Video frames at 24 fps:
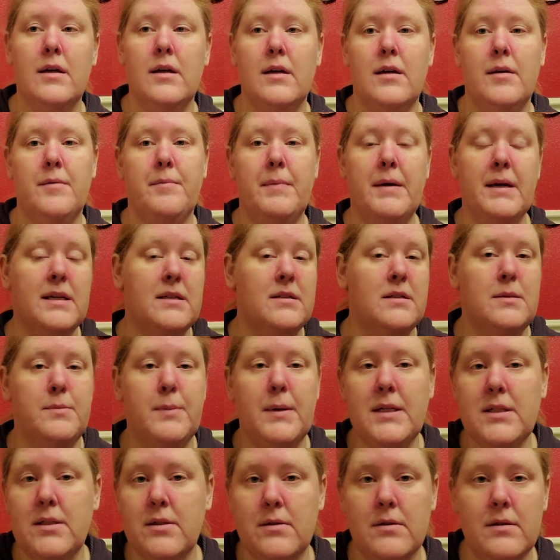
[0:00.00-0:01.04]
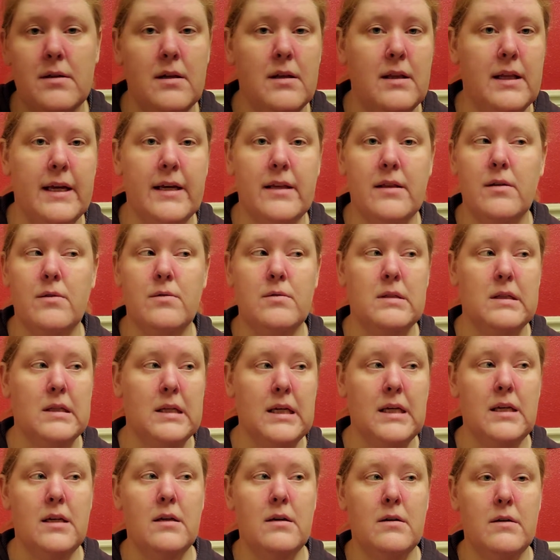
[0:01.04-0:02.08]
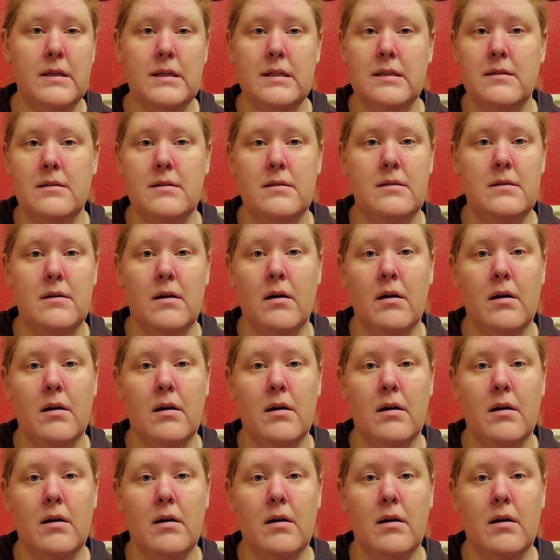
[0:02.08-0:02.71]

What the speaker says: make it special. Like, those lean and greens are